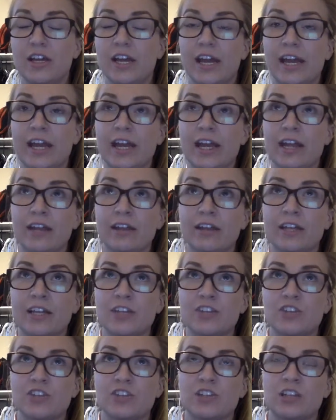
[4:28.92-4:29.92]
and
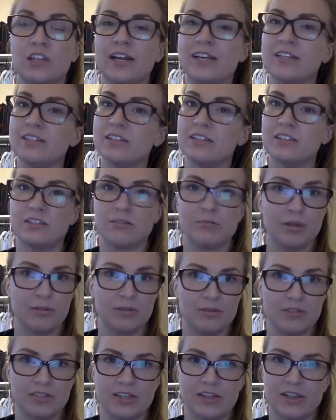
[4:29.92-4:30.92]
that's just a license to be able
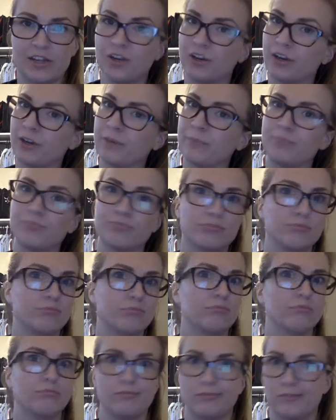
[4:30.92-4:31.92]
to say that you're
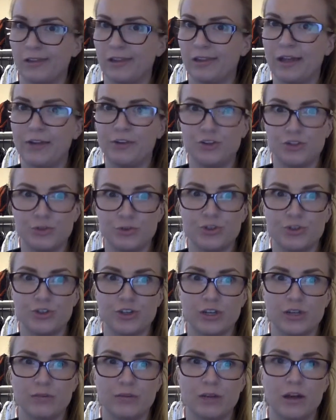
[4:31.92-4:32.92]
allowed to do what
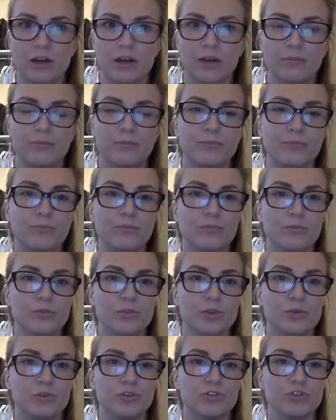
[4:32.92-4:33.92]

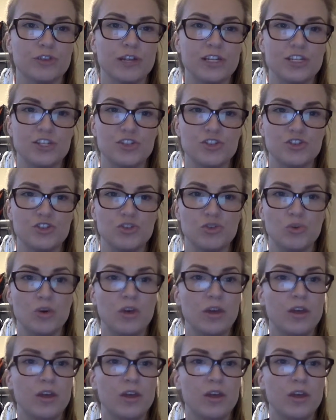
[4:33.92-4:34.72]
you were trained to do.